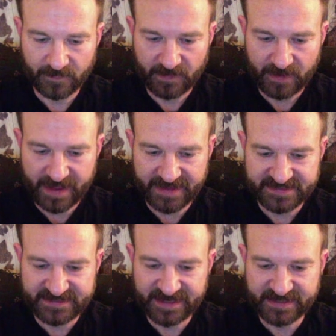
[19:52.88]
at
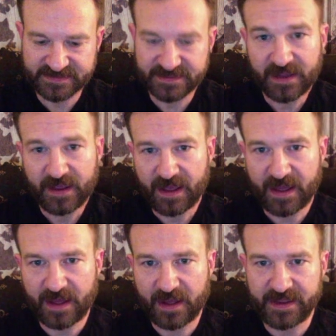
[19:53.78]
6.
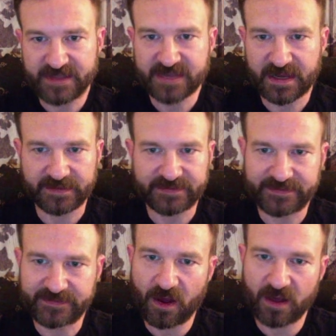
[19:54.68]
He's got a
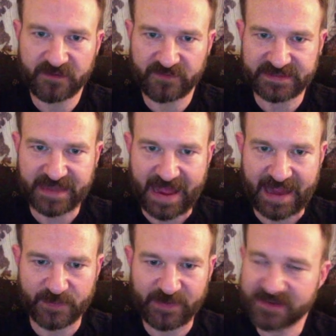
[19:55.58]
ton of
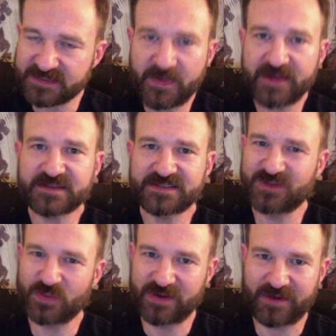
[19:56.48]
attack because the man doesn't
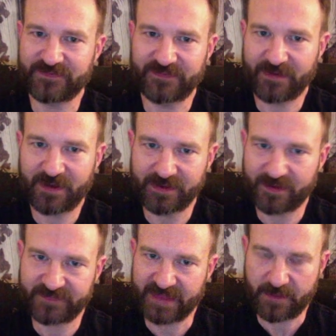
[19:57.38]
do enough
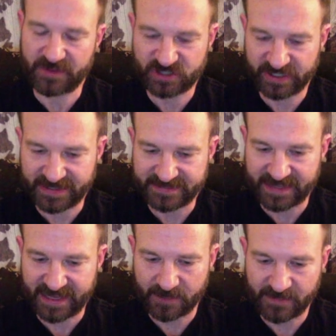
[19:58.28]
damage against
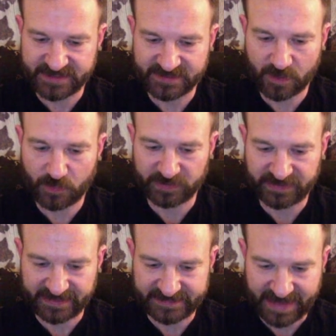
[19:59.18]
the enemy. So I put
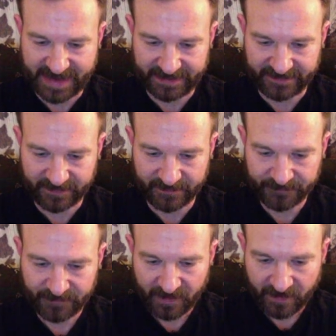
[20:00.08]
the attack in there.
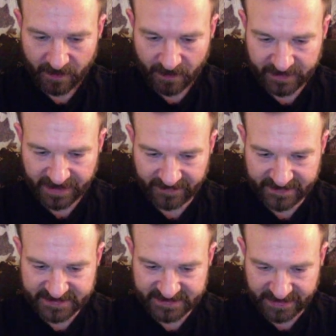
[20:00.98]
Okay,
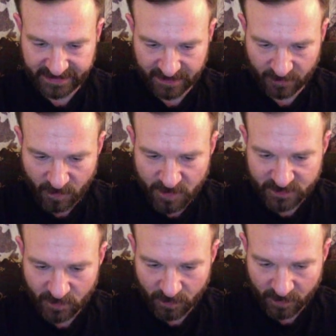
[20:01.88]
let's see.
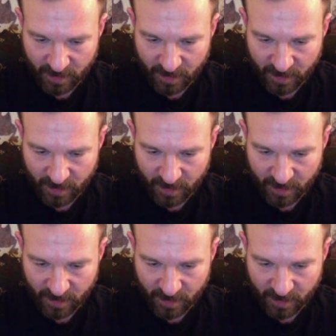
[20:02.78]
What were our